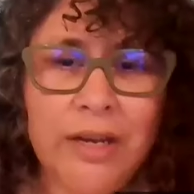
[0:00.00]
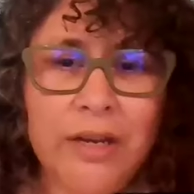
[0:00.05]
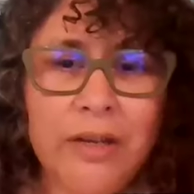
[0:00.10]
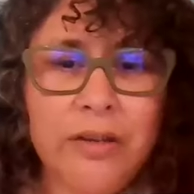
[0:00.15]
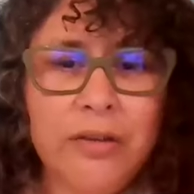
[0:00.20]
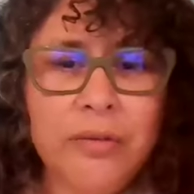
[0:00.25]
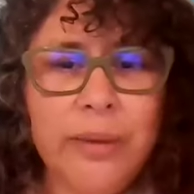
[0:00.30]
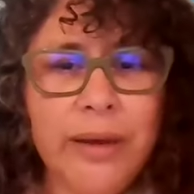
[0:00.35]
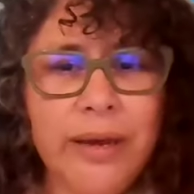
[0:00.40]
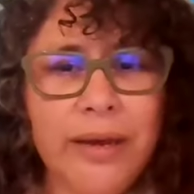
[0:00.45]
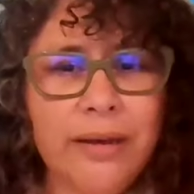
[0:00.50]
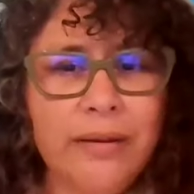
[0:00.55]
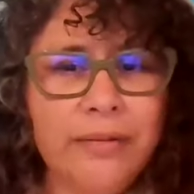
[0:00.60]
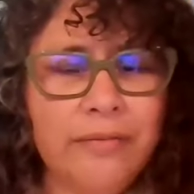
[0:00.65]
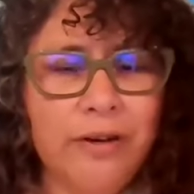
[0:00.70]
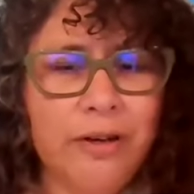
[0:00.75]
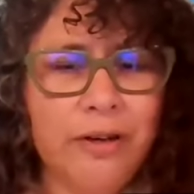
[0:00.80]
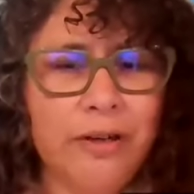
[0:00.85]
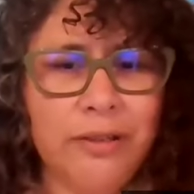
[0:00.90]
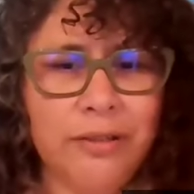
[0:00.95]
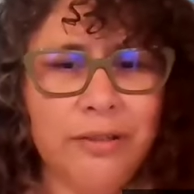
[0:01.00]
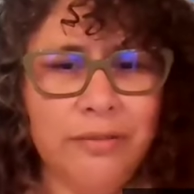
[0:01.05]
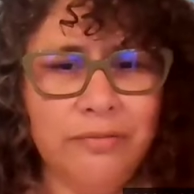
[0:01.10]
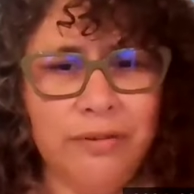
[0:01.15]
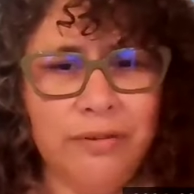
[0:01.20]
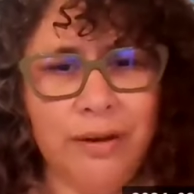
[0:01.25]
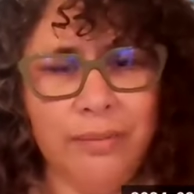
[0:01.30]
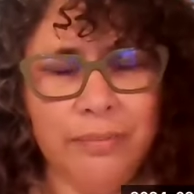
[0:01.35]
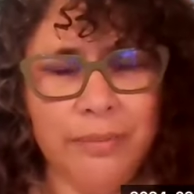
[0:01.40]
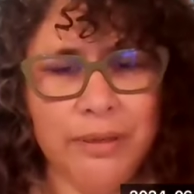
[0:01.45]
You may have heard
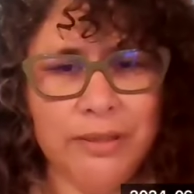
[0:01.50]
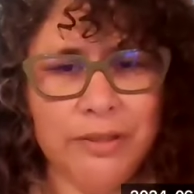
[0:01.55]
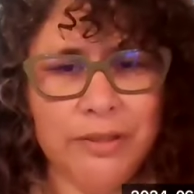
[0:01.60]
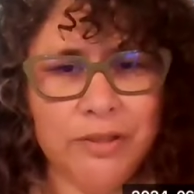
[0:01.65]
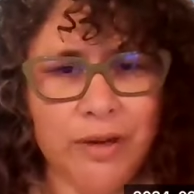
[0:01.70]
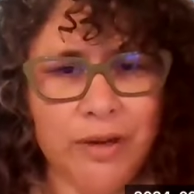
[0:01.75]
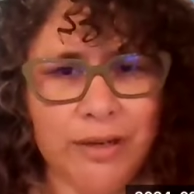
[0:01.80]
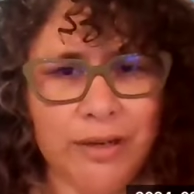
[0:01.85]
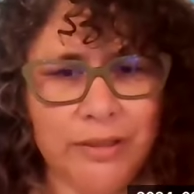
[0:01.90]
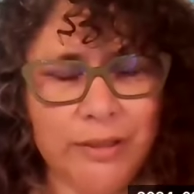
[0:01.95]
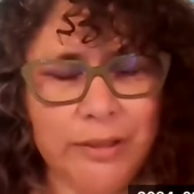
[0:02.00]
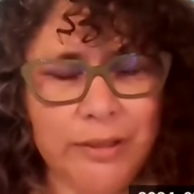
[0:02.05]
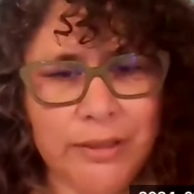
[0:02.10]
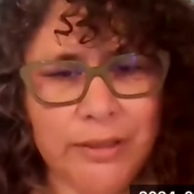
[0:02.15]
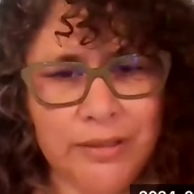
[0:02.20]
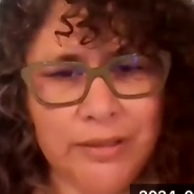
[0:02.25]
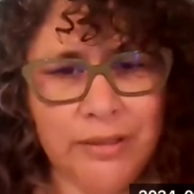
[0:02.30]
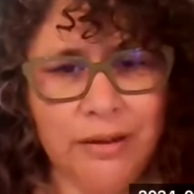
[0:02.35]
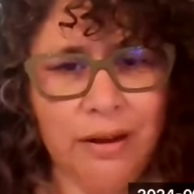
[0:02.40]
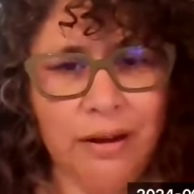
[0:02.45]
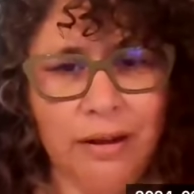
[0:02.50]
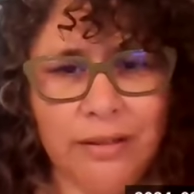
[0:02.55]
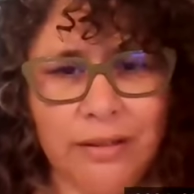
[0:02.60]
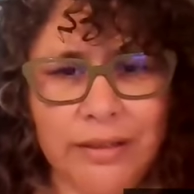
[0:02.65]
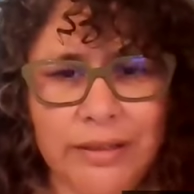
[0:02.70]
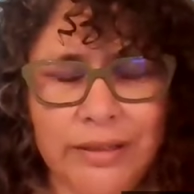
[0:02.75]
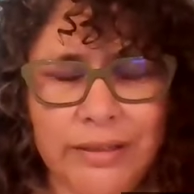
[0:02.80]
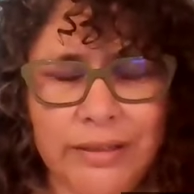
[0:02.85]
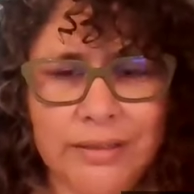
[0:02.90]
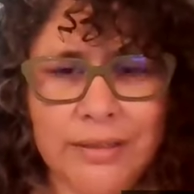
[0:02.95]
from instructors and
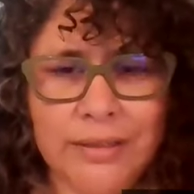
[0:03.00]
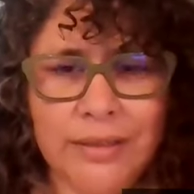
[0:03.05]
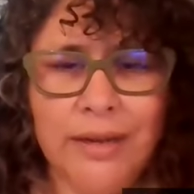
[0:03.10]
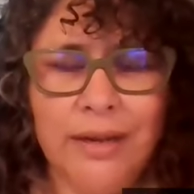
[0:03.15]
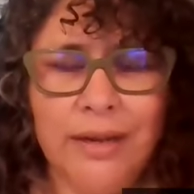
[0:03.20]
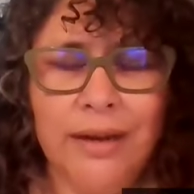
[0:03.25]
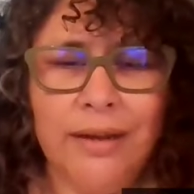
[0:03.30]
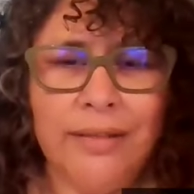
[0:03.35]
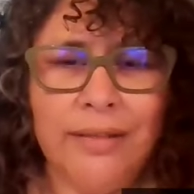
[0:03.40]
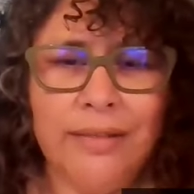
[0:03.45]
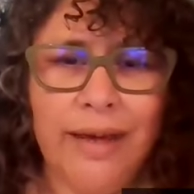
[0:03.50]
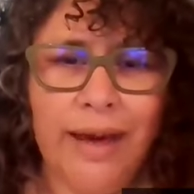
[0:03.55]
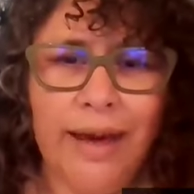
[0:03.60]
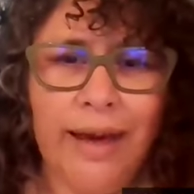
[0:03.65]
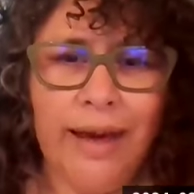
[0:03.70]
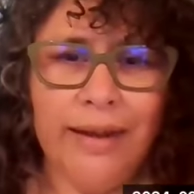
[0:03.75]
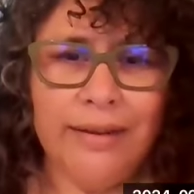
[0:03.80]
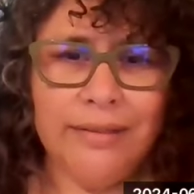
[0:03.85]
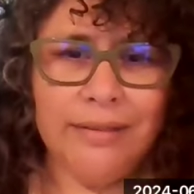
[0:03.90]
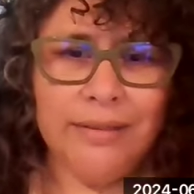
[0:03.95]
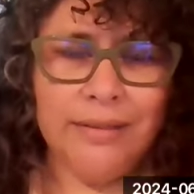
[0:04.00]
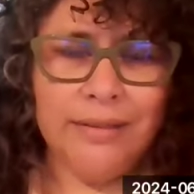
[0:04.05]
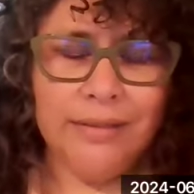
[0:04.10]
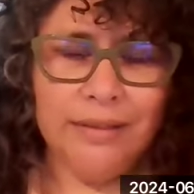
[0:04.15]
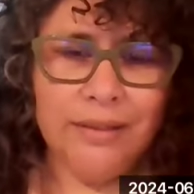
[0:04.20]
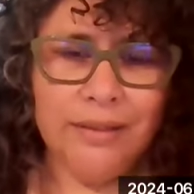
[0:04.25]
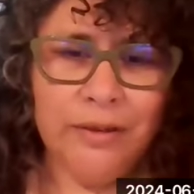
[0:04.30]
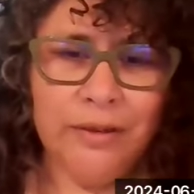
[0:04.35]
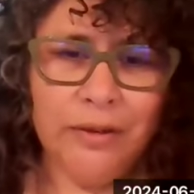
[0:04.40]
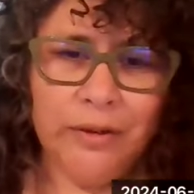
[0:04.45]
colleagues that
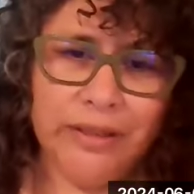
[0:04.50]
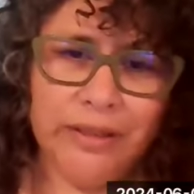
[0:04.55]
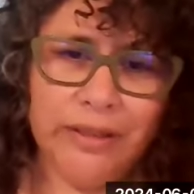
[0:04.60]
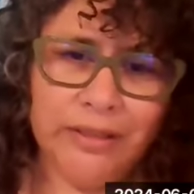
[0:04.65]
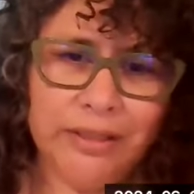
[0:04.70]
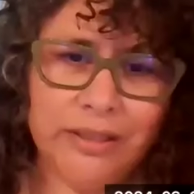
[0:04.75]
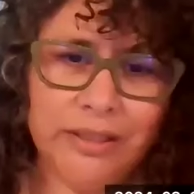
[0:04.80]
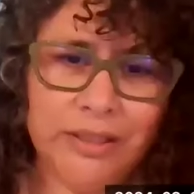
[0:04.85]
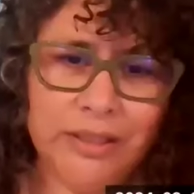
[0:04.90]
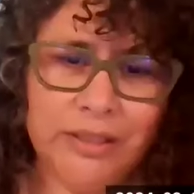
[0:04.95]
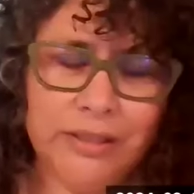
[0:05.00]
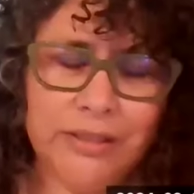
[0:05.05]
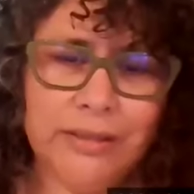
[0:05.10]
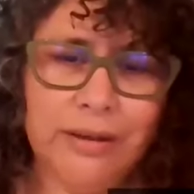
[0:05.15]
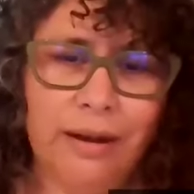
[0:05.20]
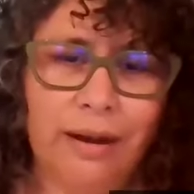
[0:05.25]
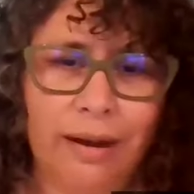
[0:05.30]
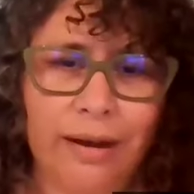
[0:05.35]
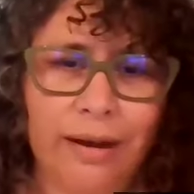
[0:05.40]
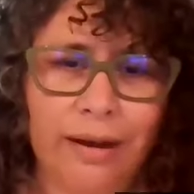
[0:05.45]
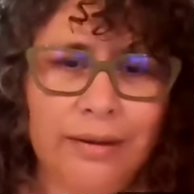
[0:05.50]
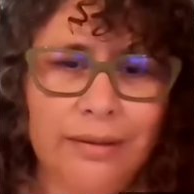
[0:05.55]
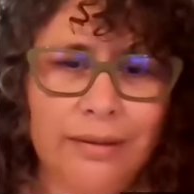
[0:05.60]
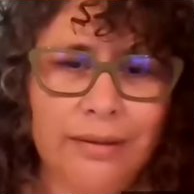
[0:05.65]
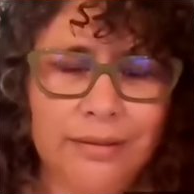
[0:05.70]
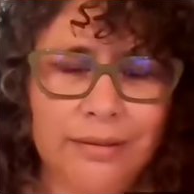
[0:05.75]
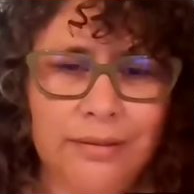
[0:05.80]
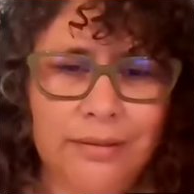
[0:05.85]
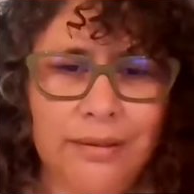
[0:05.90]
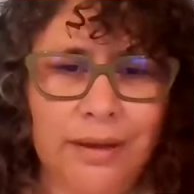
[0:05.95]
your English is not
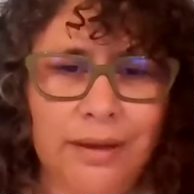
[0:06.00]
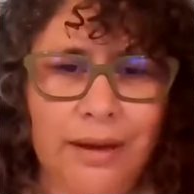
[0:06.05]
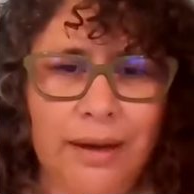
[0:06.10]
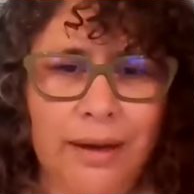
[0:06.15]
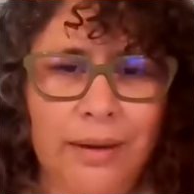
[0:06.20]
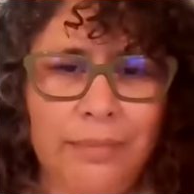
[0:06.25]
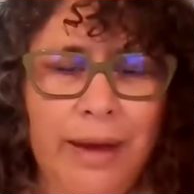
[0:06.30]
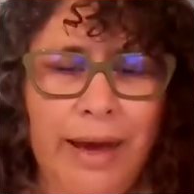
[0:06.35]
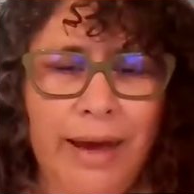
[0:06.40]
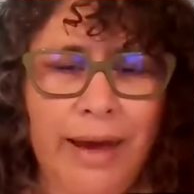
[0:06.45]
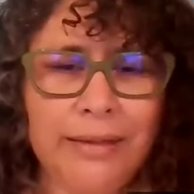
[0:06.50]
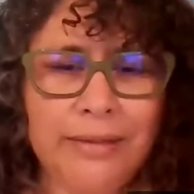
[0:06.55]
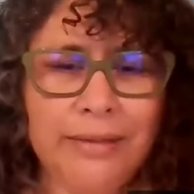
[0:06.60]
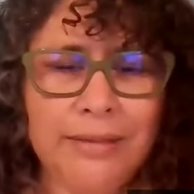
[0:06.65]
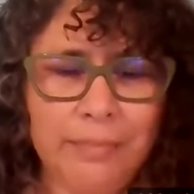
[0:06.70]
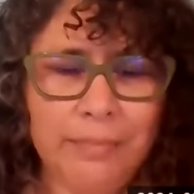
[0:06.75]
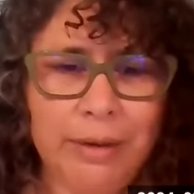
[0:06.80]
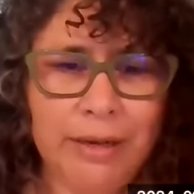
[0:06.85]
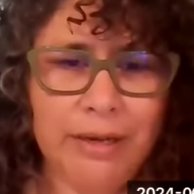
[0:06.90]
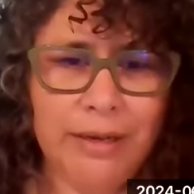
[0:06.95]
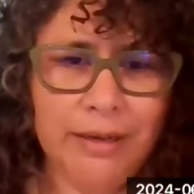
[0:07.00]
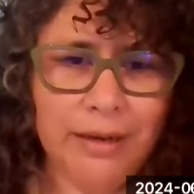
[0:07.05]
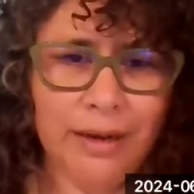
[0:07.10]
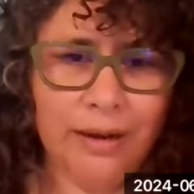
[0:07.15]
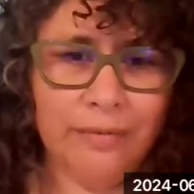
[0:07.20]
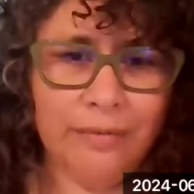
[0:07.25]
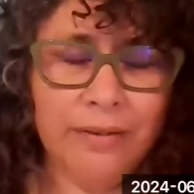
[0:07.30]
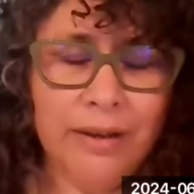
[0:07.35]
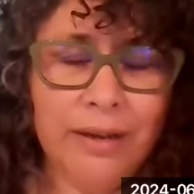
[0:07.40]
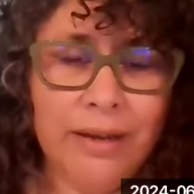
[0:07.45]
um, academic
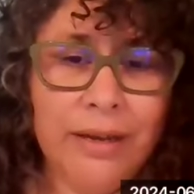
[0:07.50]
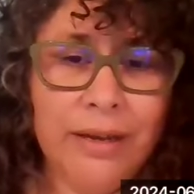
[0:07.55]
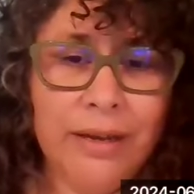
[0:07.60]
enough.